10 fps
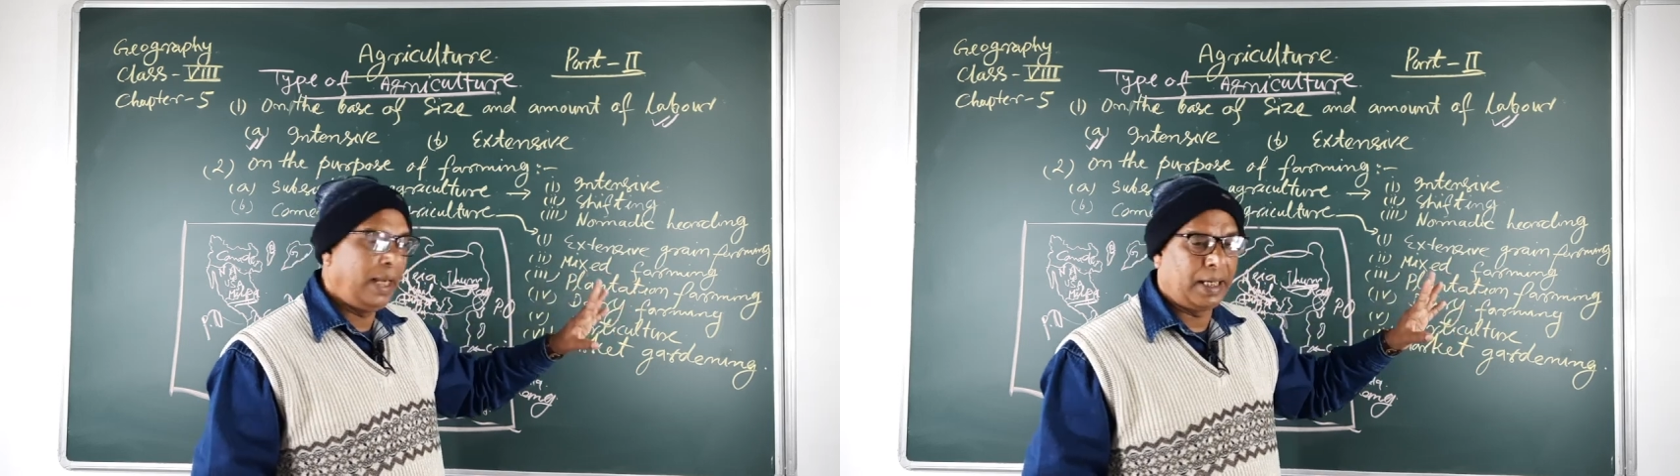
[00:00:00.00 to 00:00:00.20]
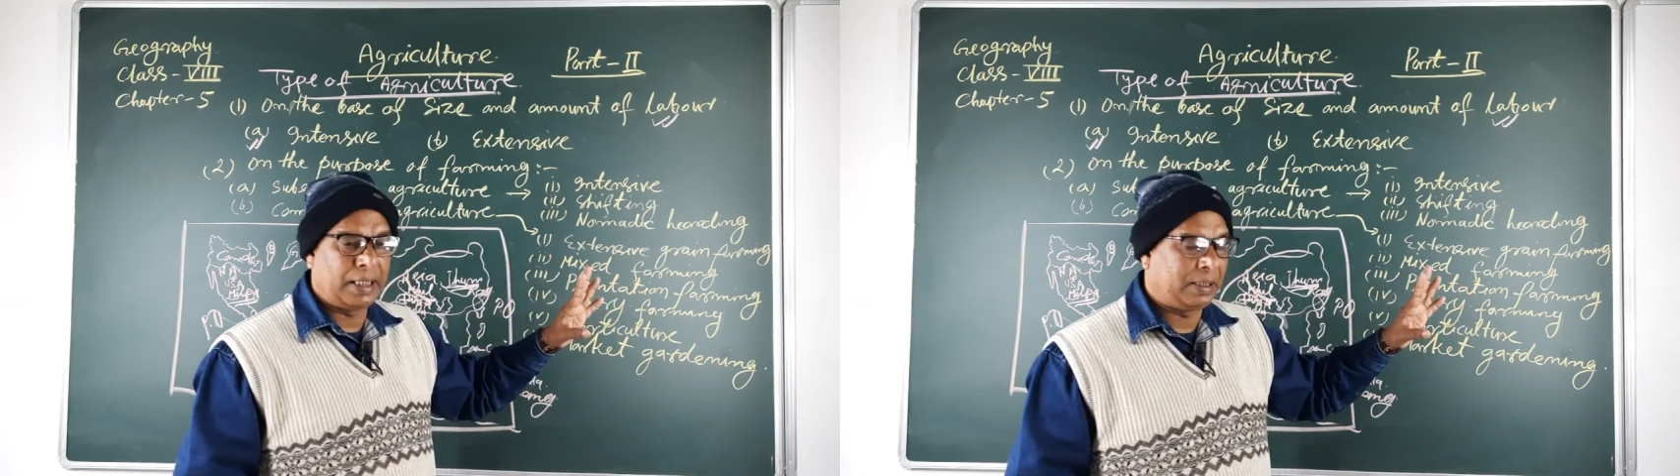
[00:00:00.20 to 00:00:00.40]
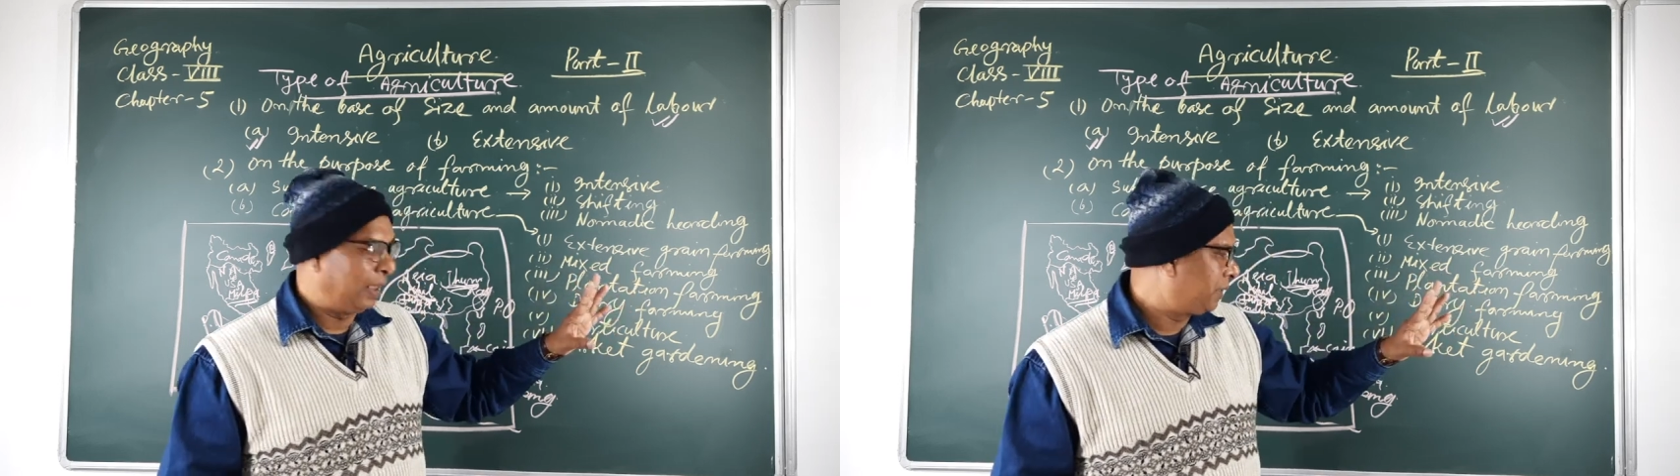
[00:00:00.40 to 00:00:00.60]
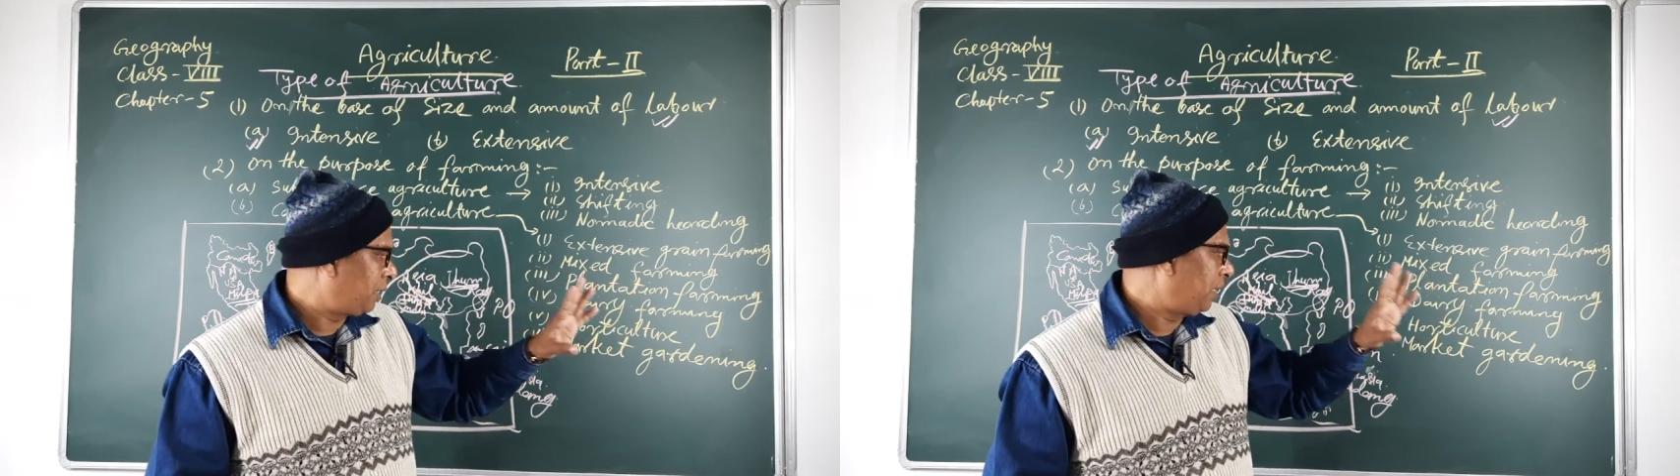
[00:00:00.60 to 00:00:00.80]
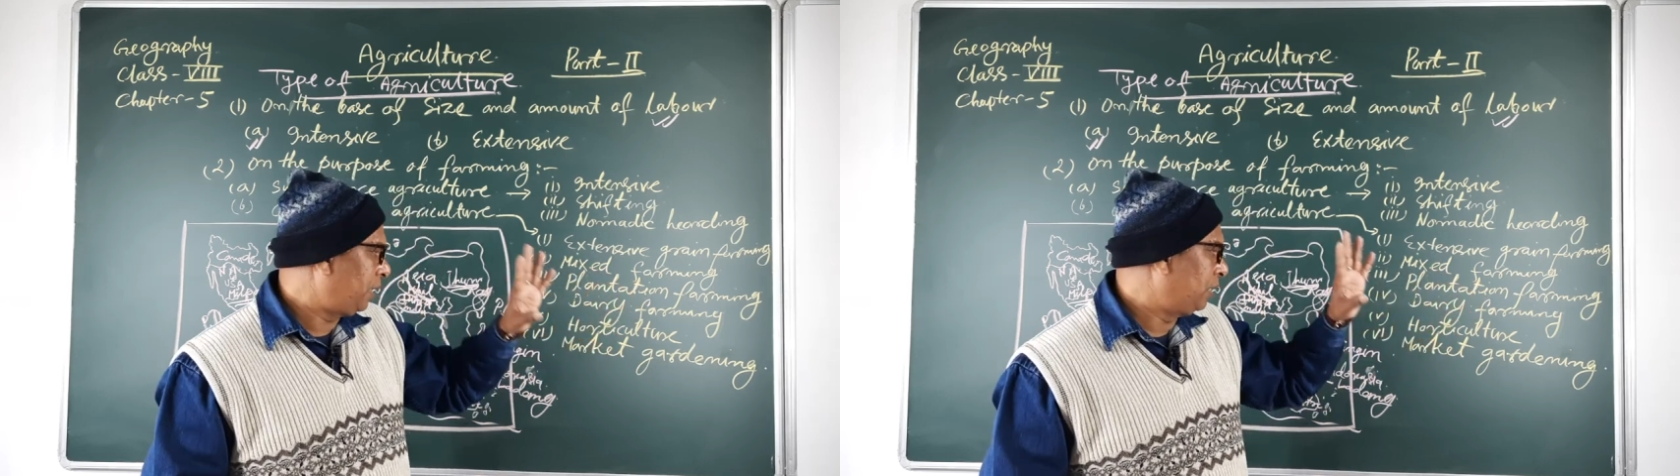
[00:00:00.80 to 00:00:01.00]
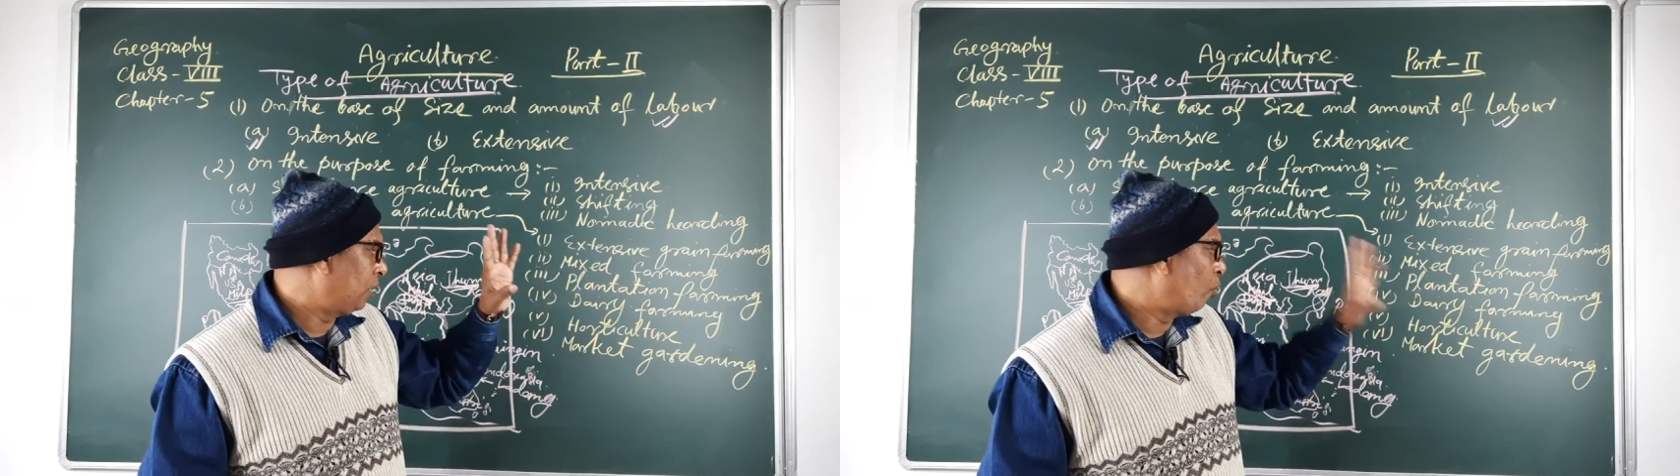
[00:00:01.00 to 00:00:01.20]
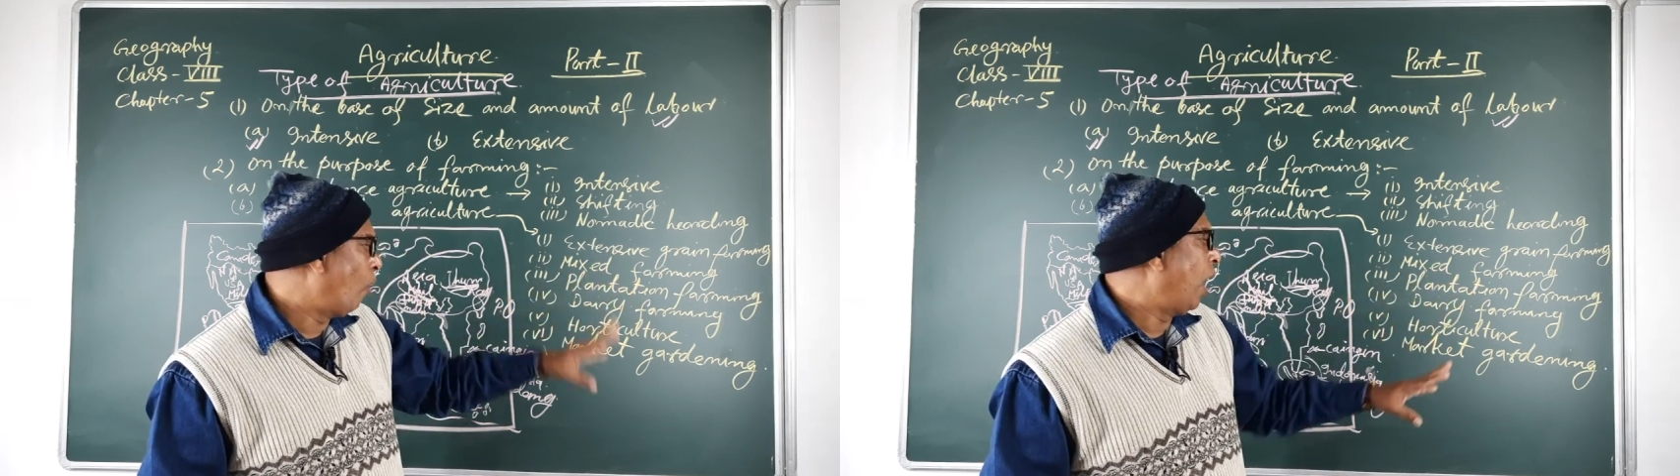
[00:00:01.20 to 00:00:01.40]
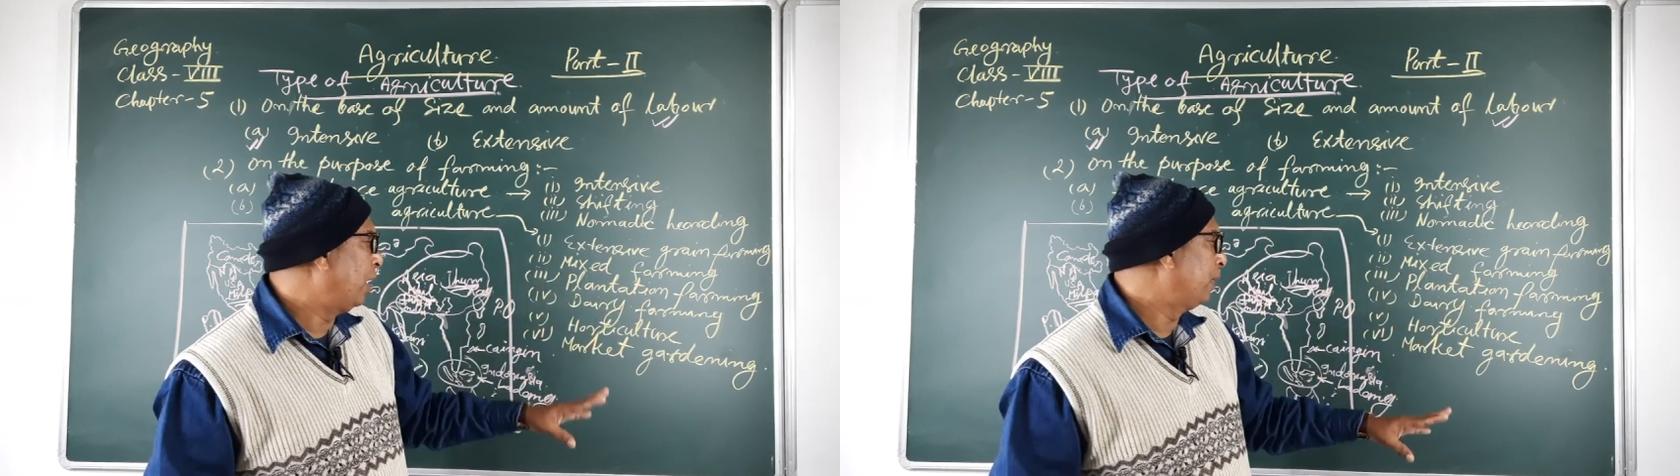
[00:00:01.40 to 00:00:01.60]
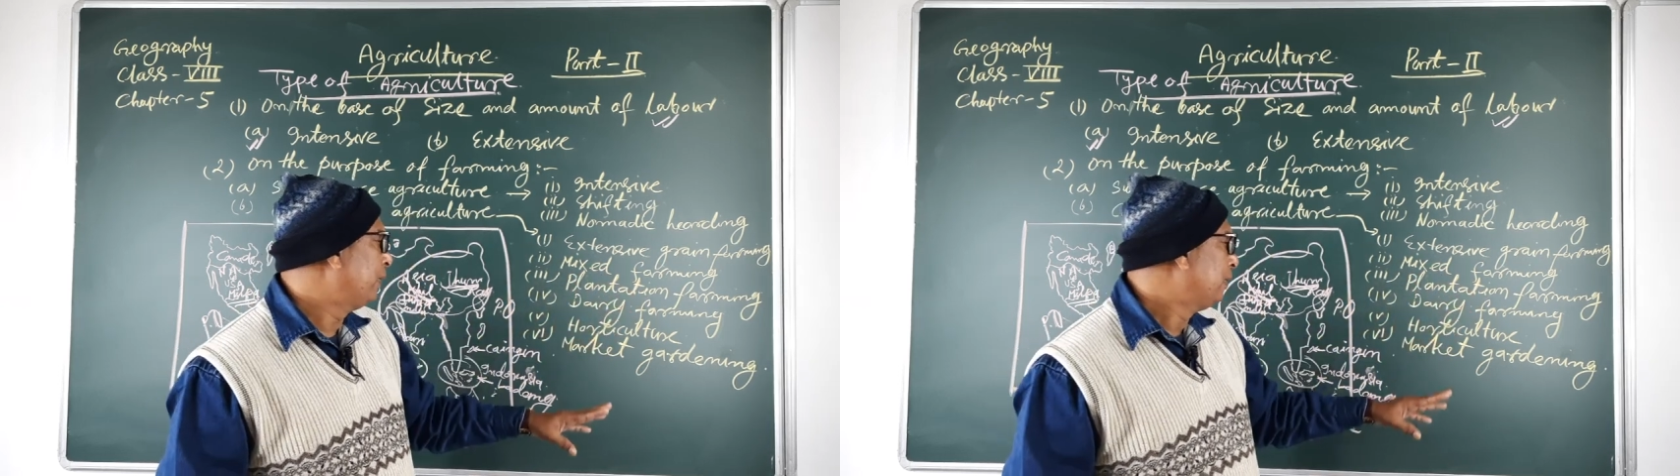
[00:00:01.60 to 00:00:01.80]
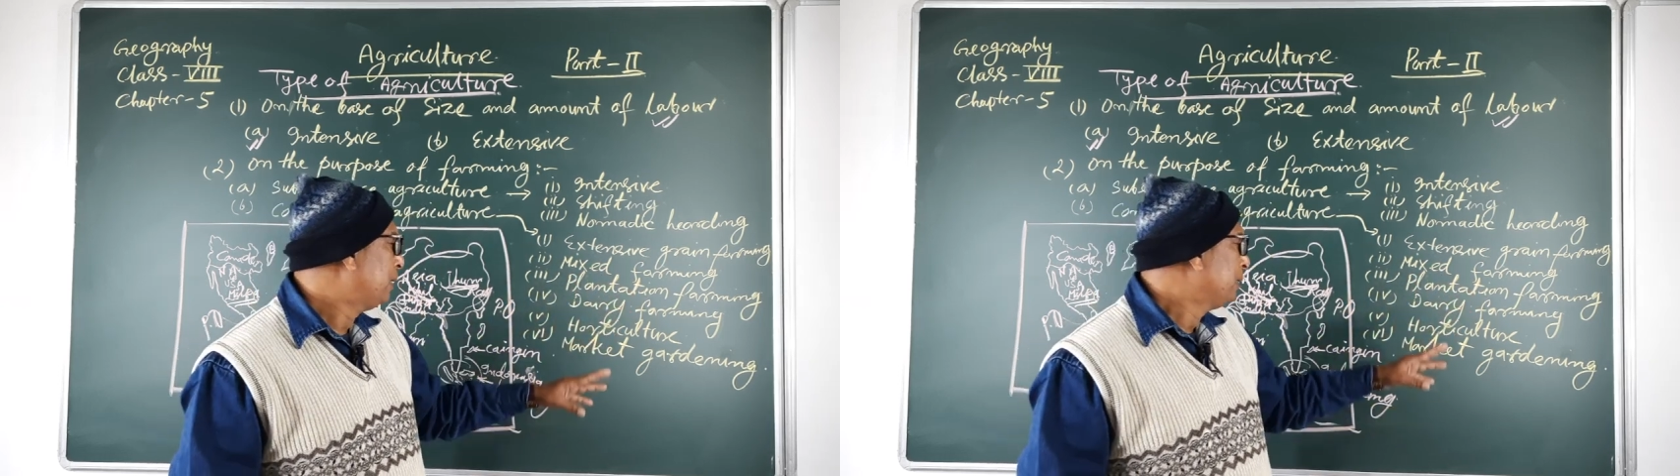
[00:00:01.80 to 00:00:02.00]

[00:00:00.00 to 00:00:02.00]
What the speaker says: agricultural in the world.